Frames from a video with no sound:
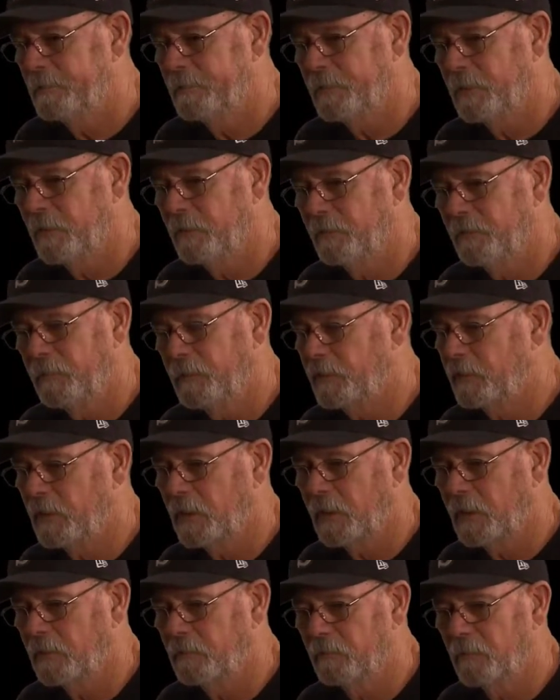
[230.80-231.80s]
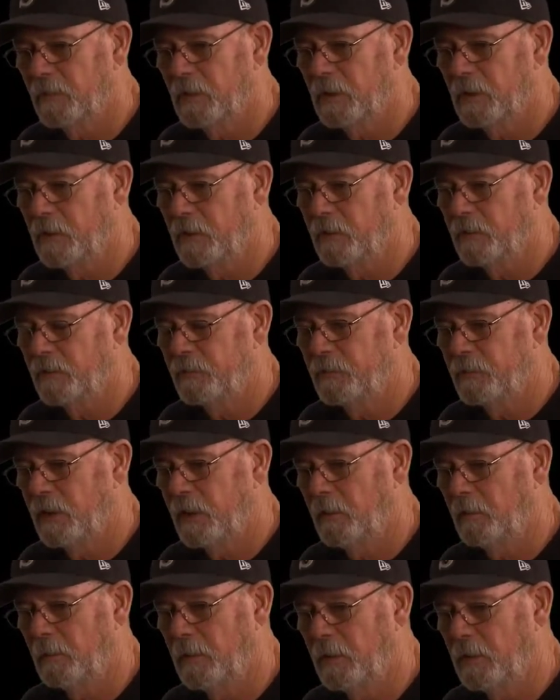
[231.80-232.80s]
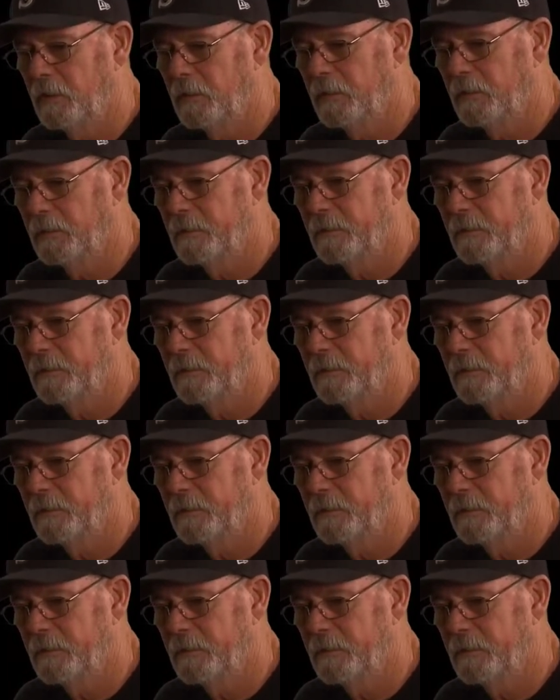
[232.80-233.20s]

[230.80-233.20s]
in really good shape, but